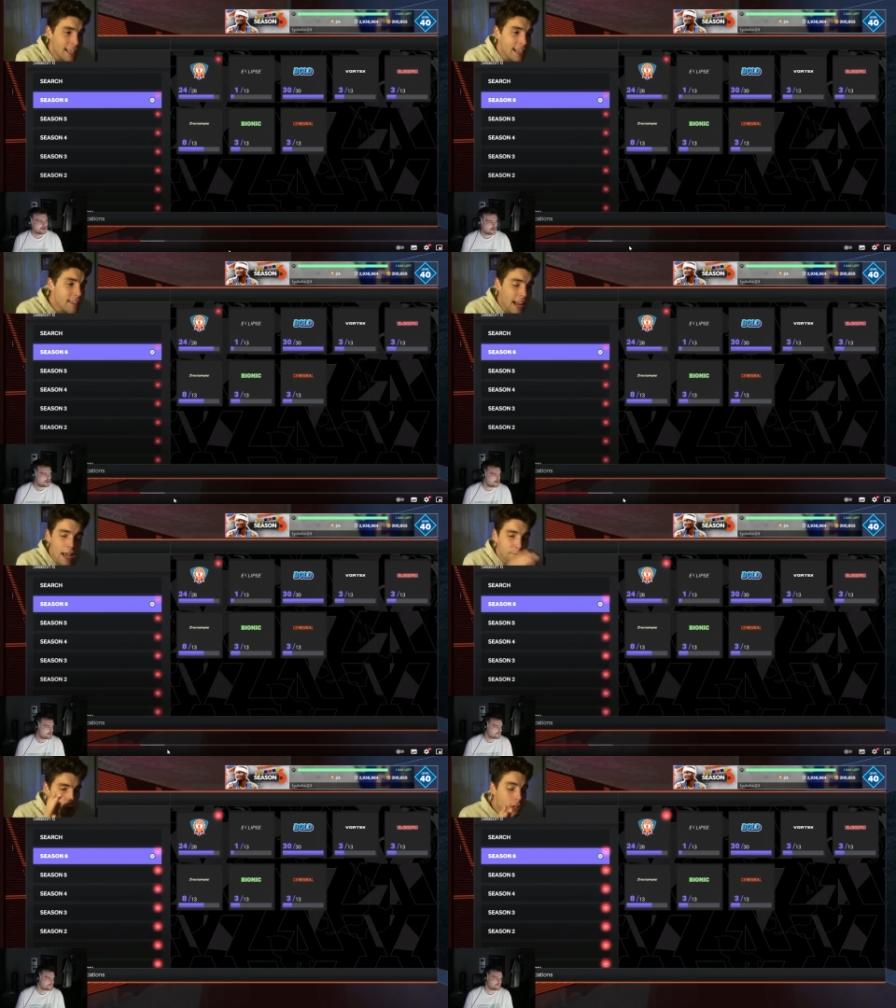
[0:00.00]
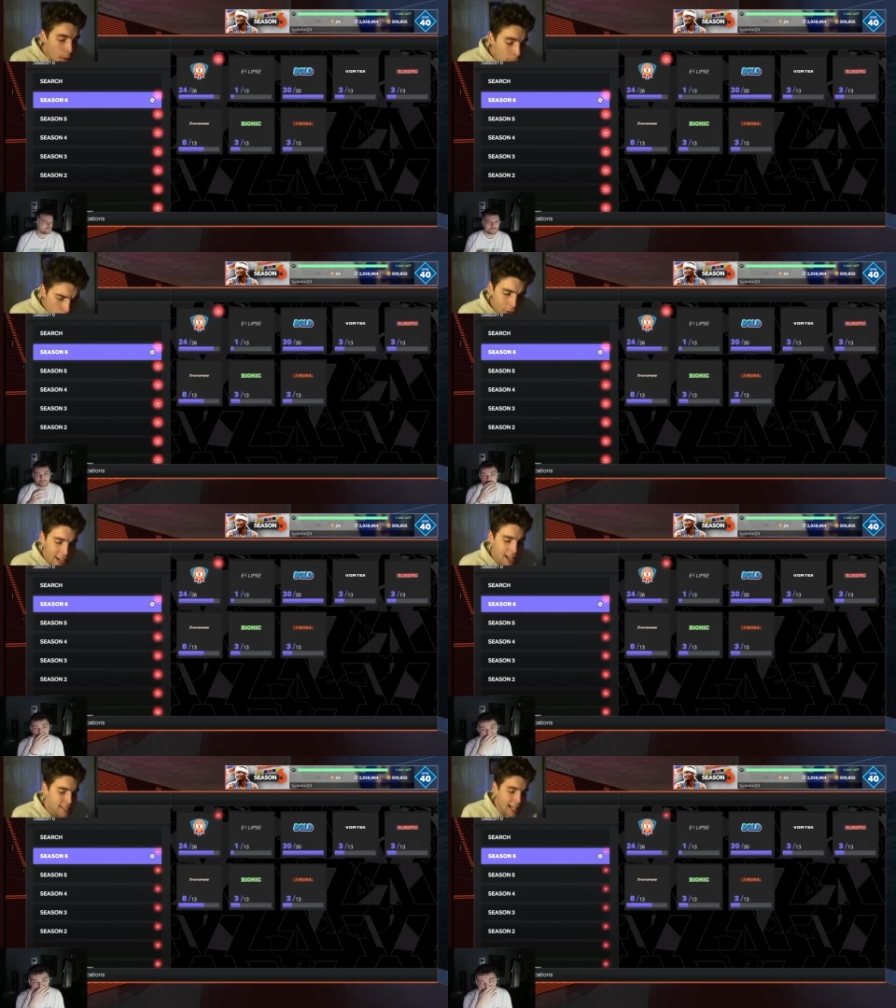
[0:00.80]
end of the day, if your
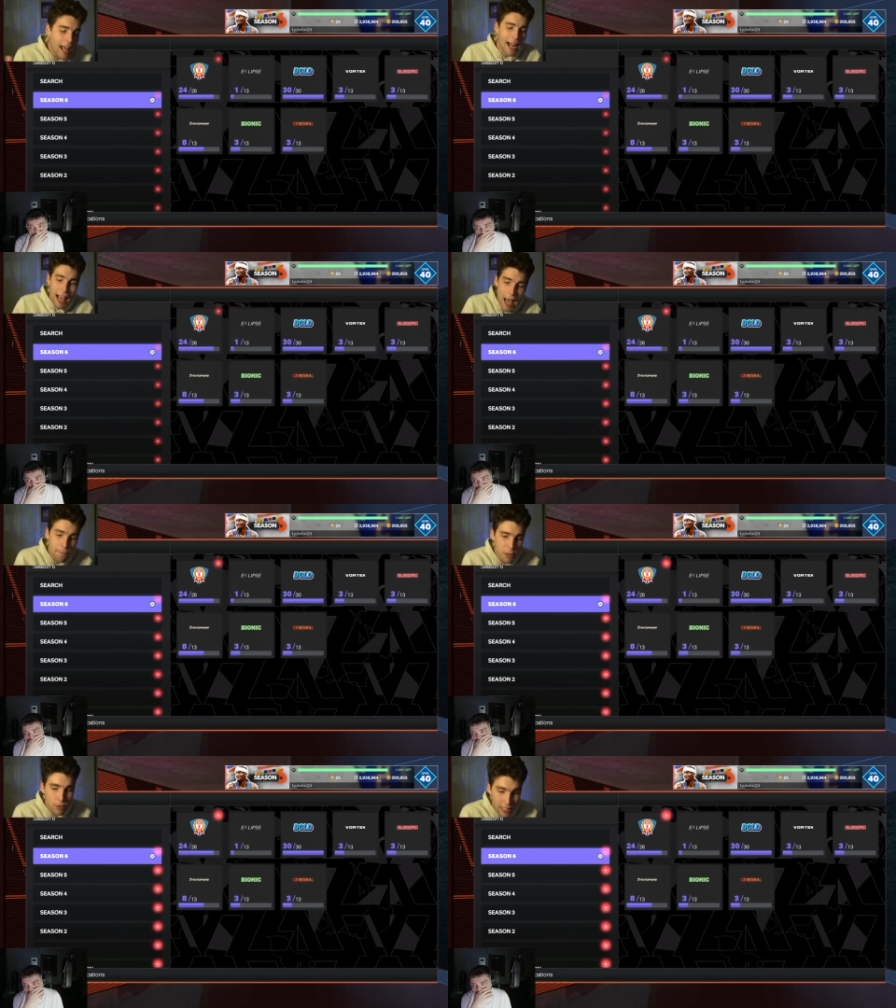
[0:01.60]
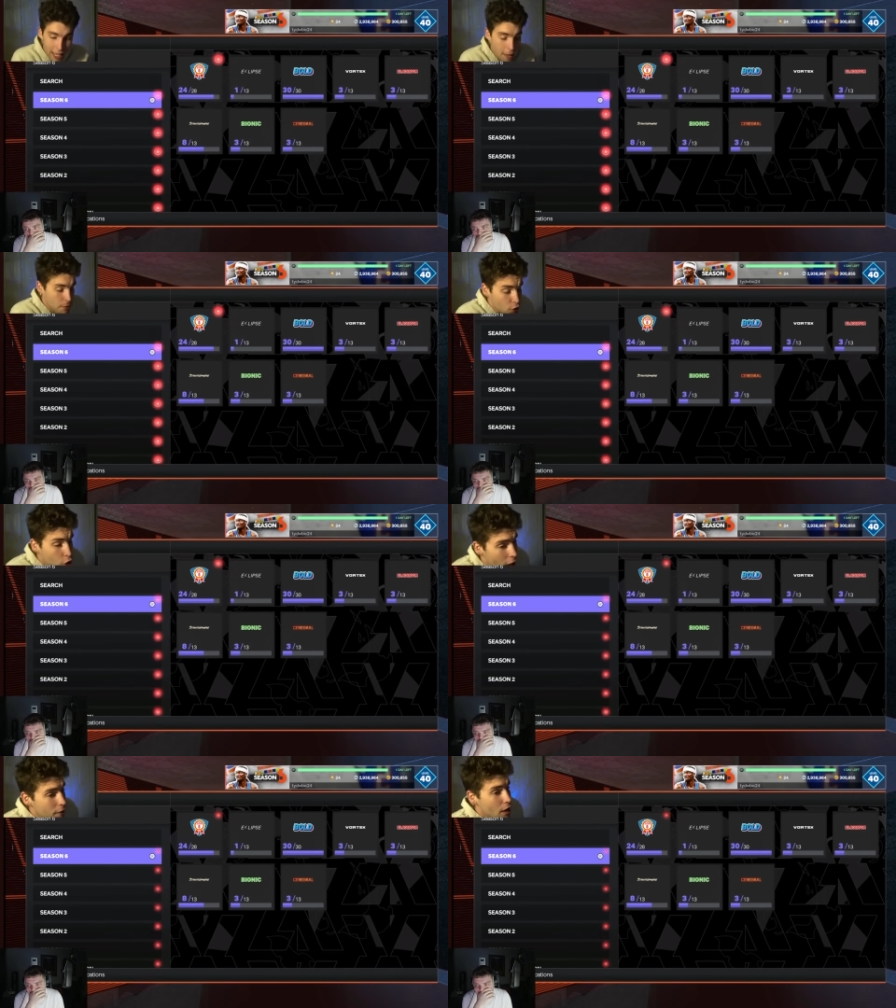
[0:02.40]
community is not happy with the game, if
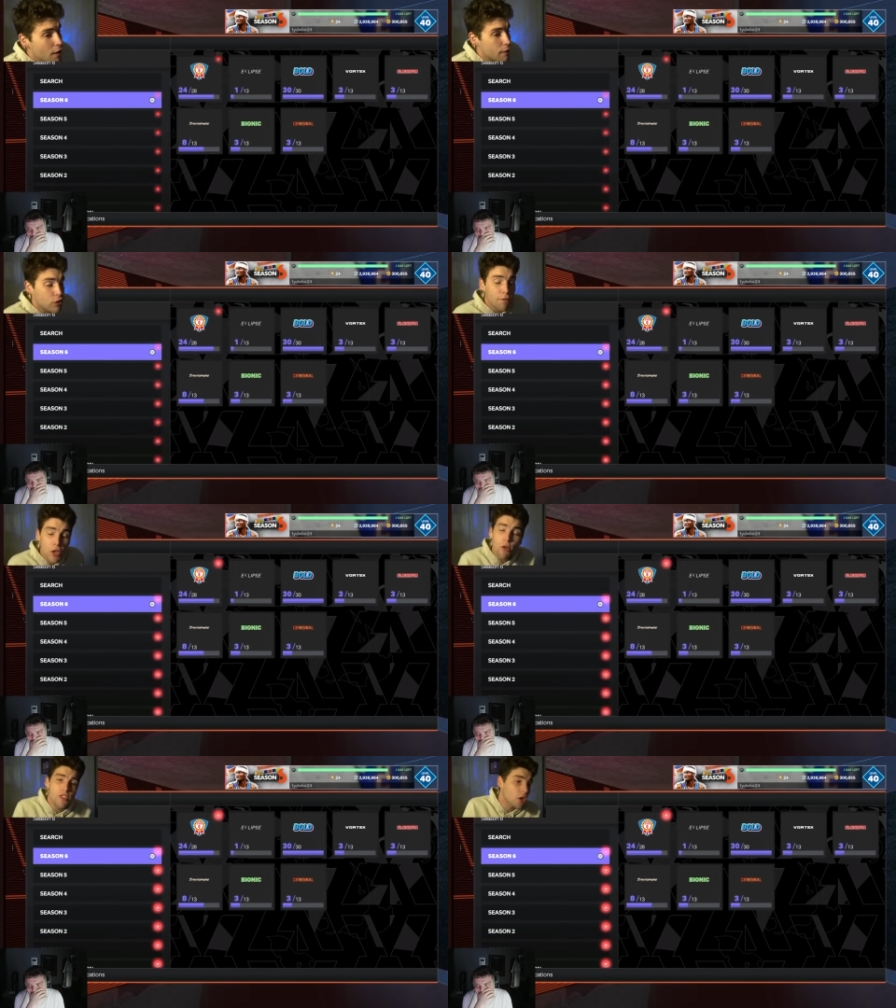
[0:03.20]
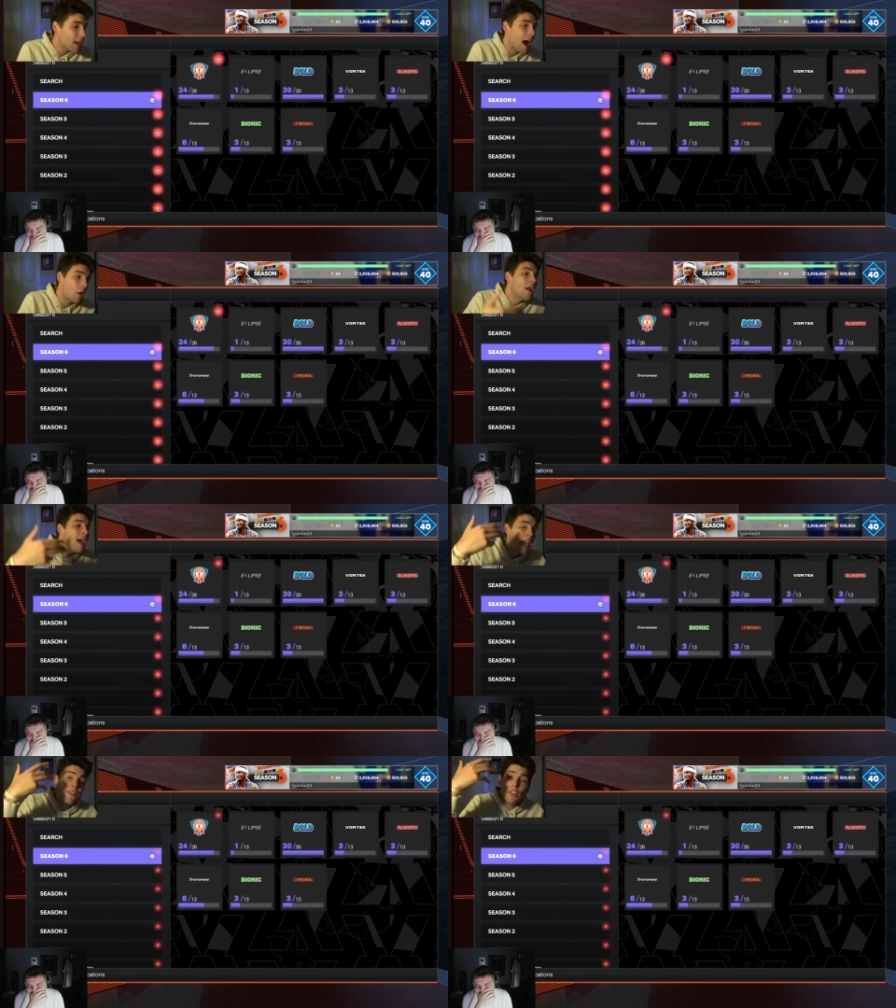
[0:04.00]
you're if, if the views are down,
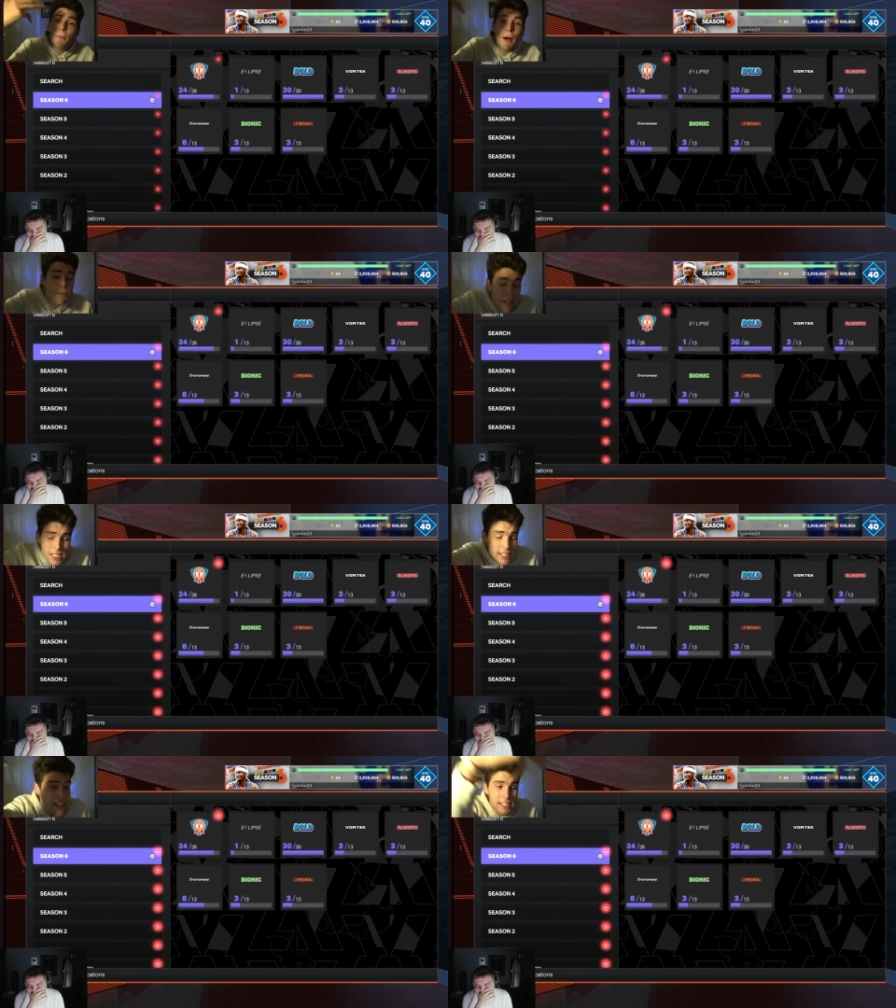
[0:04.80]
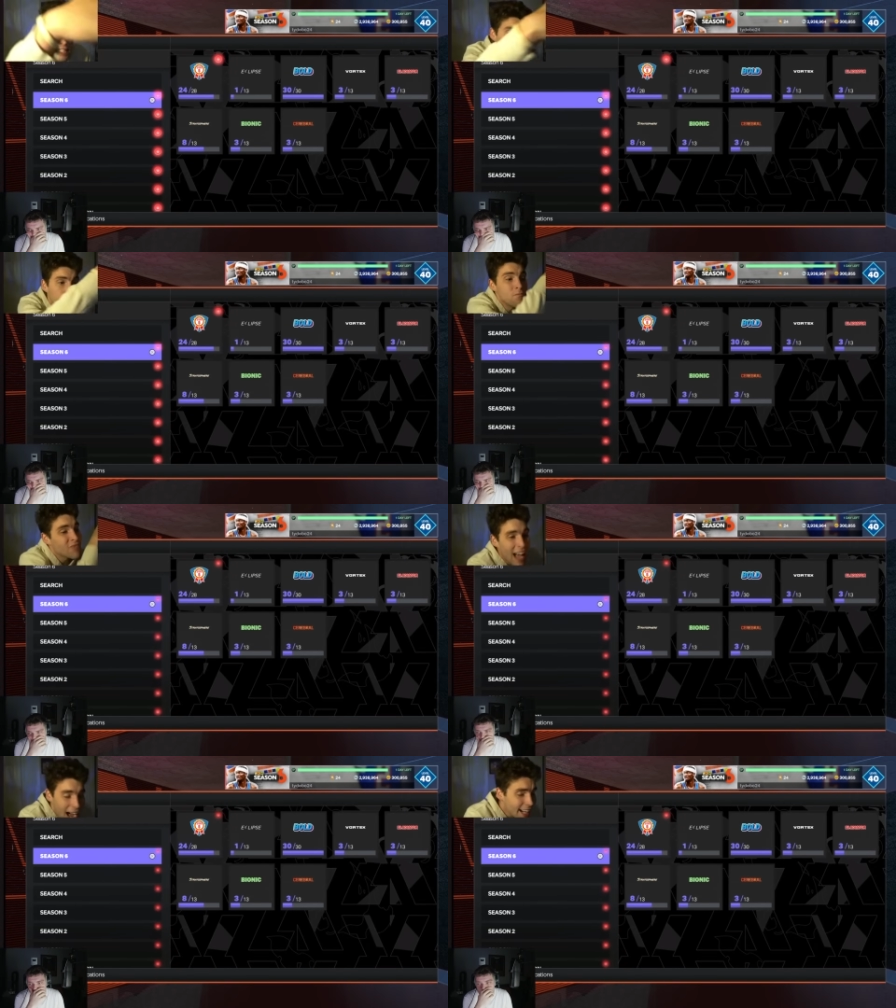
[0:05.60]
if the publicity is down,
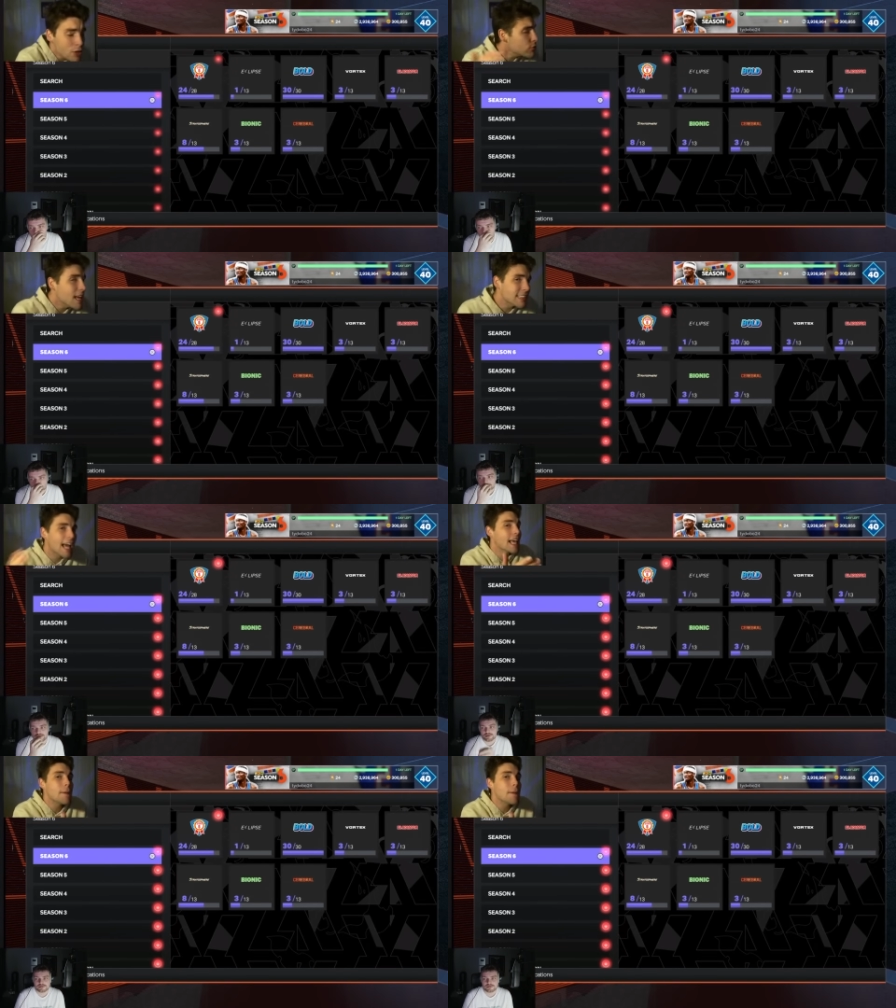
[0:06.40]
how do you think that